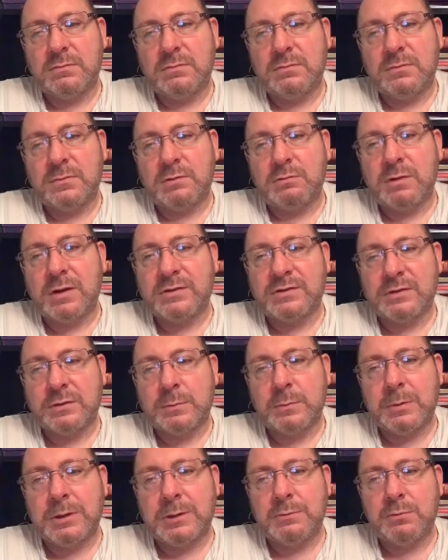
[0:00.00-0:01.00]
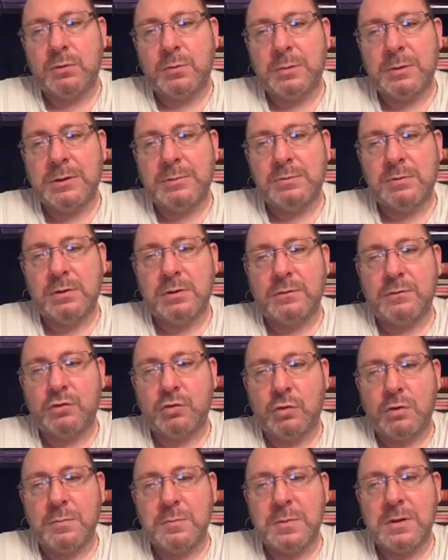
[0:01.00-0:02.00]
the rest of the people, the people that have
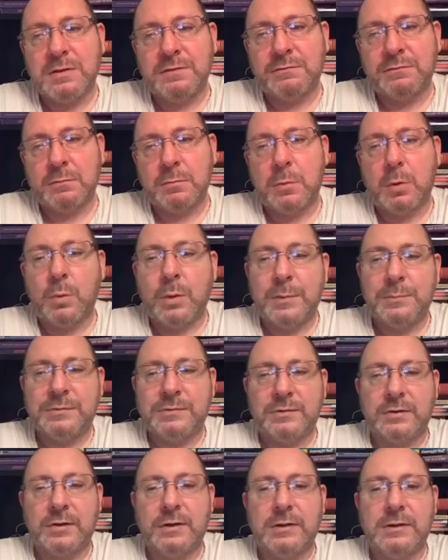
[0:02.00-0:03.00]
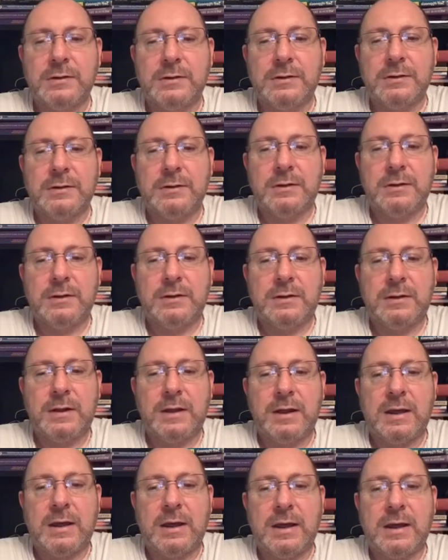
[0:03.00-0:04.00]
joined me from my website,
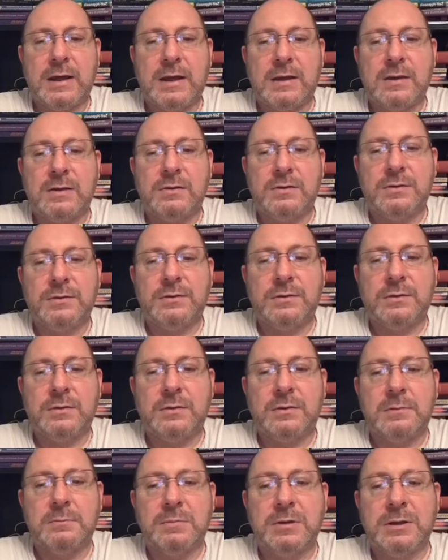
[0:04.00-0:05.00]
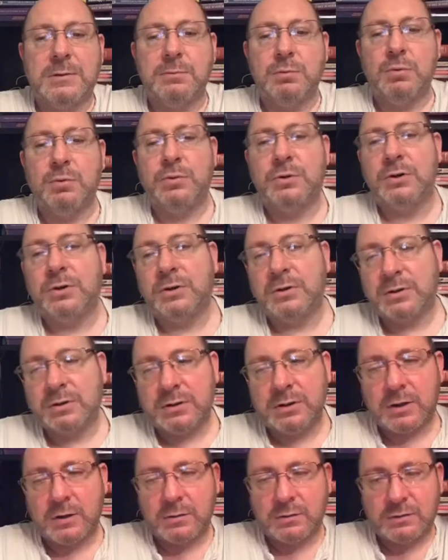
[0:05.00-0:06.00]
and people that, you
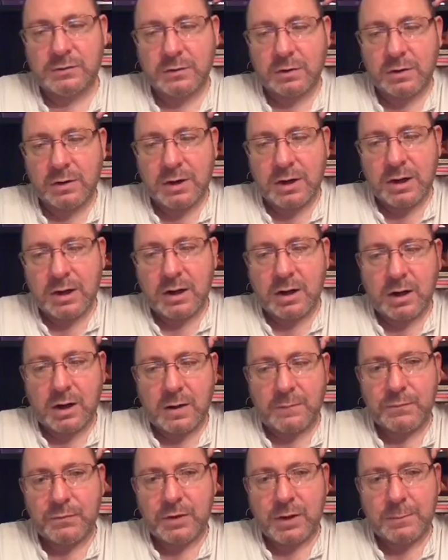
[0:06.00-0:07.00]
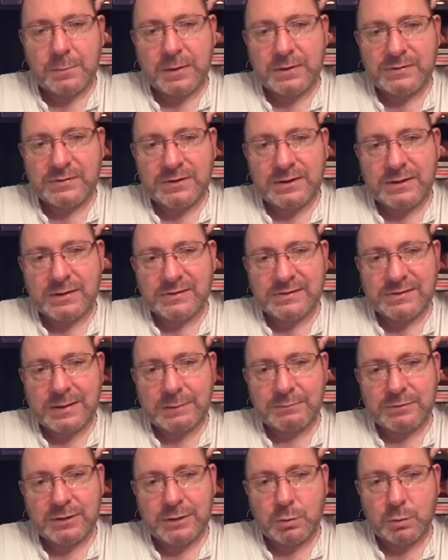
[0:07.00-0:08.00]
know, so. I basically
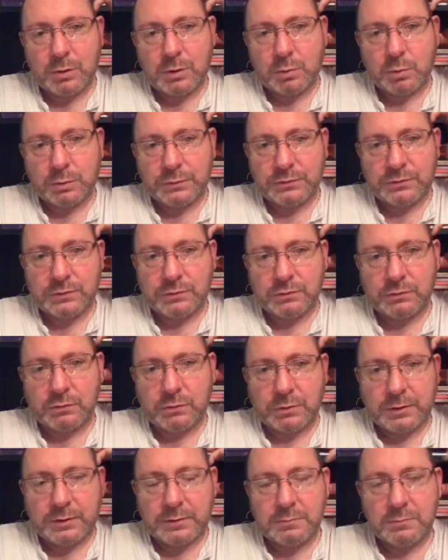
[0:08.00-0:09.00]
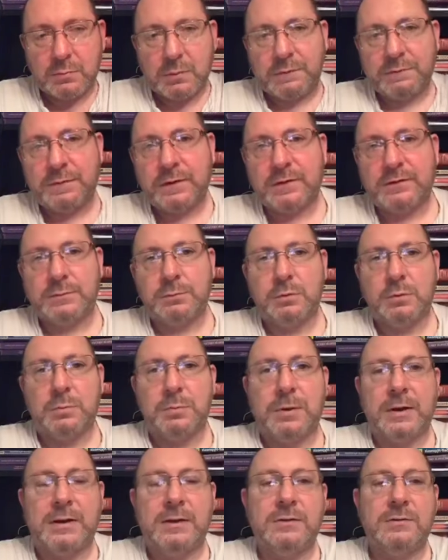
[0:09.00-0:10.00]
accept anyone that wants to join my Facebook
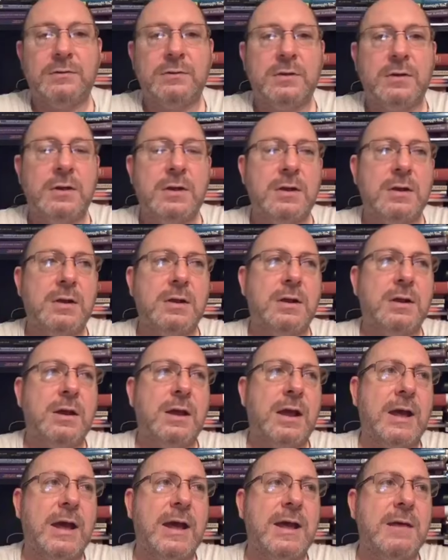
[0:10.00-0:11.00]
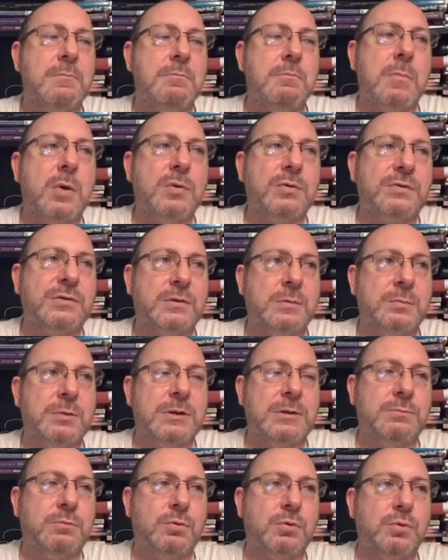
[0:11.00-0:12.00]
page, and most of the
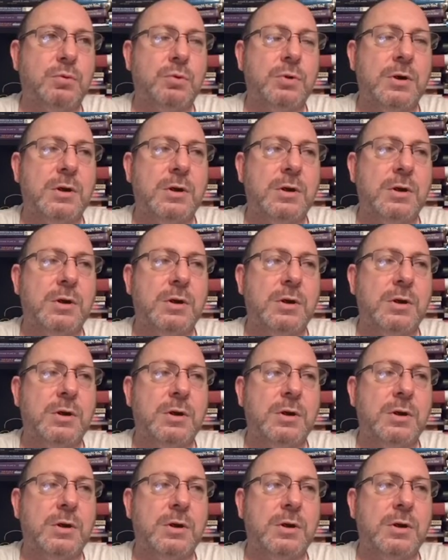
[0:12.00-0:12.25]
people